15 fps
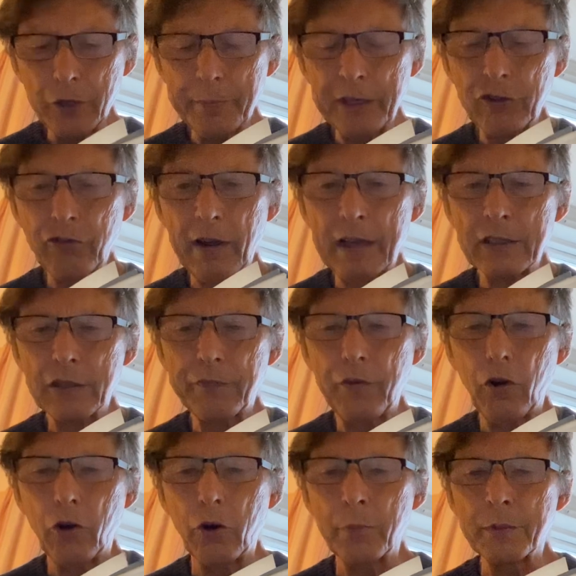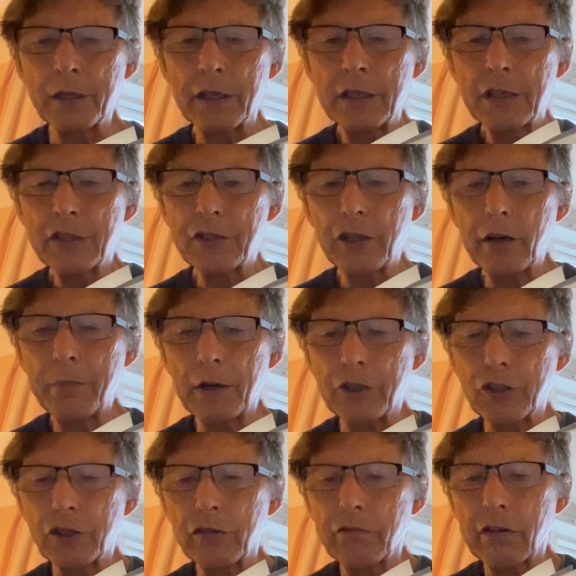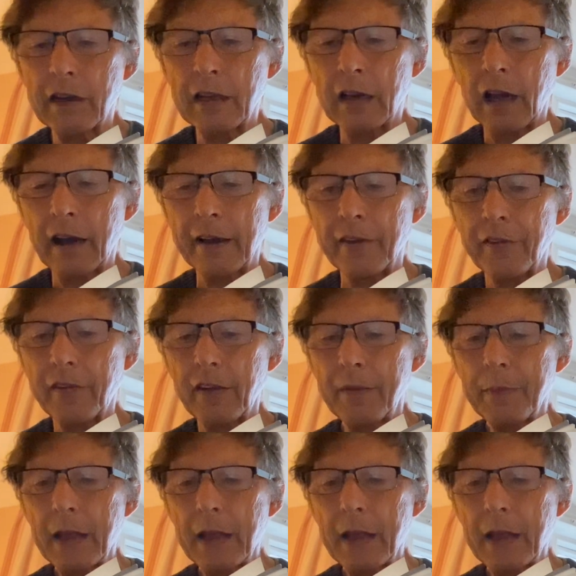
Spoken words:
be transformed, so much to realize,